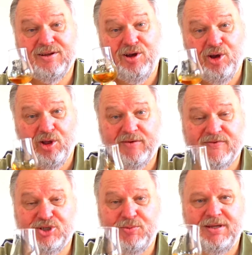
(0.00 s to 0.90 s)
lot of
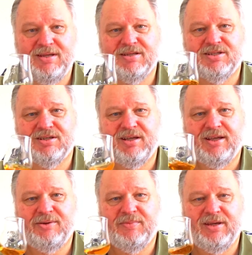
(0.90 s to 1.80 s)
sweetness
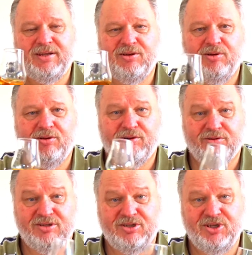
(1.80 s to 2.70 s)
in the
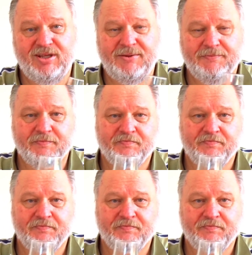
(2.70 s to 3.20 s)
Oloroso sherry.